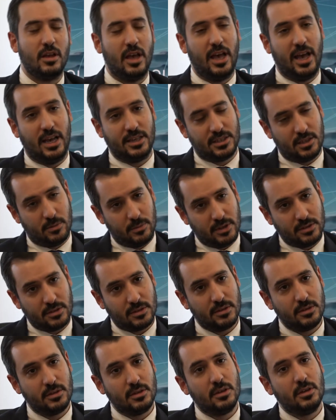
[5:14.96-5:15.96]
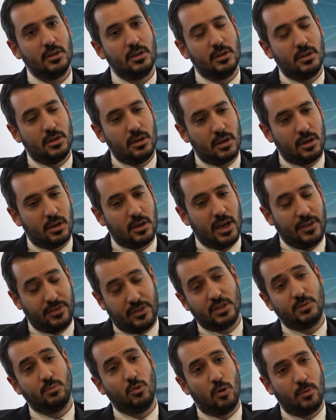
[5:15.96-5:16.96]
estimate. At
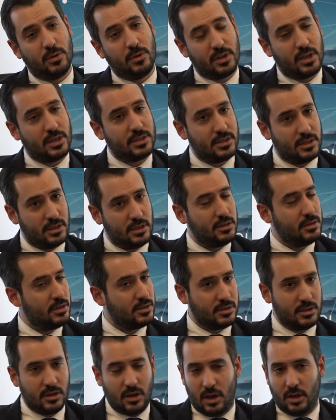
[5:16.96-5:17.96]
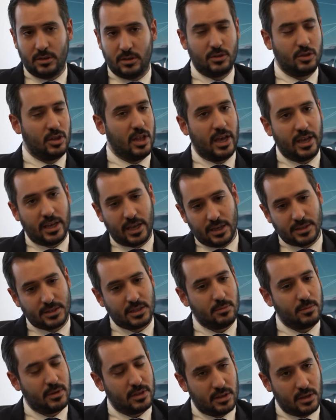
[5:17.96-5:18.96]
this moment, that's the underlying
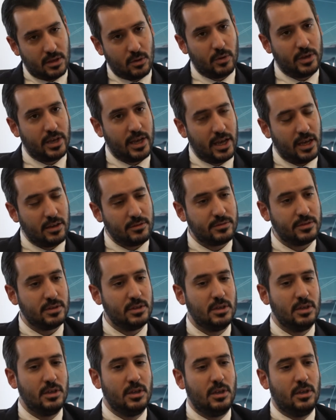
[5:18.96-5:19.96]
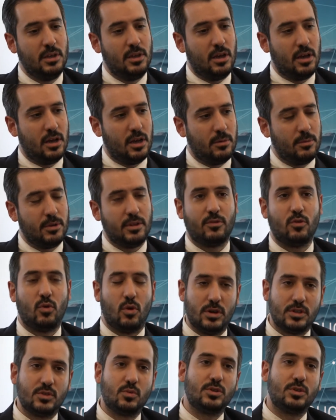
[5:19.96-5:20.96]
estimate that we have. But of
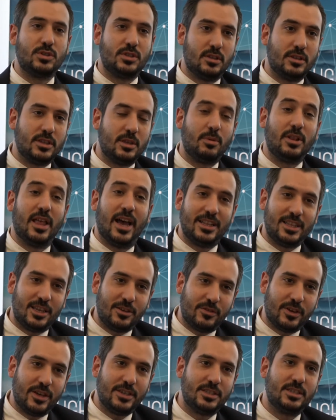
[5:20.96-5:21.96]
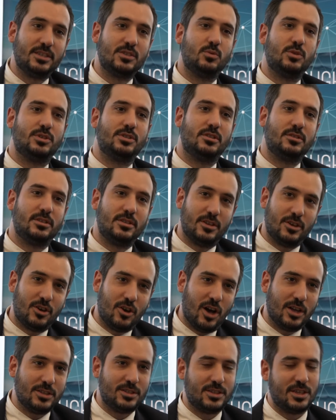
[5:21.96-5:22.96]
course, we're still in the planning phases. We still need the
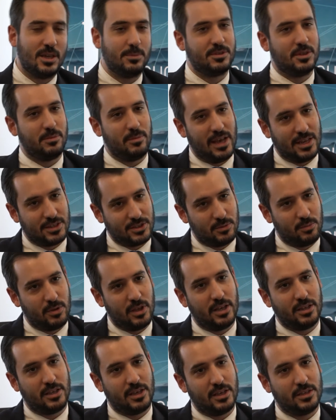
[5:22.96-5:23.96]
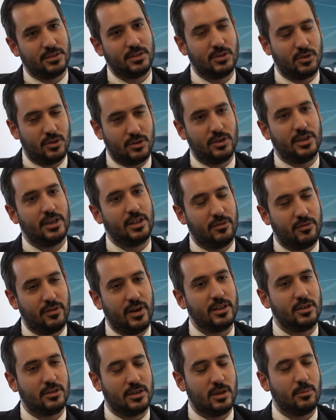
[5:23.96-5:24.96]
concepts, the master planning, etc., to get a
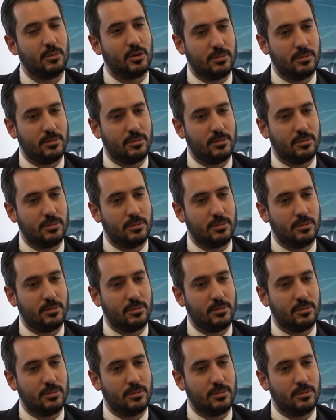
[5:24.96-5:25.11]
final number.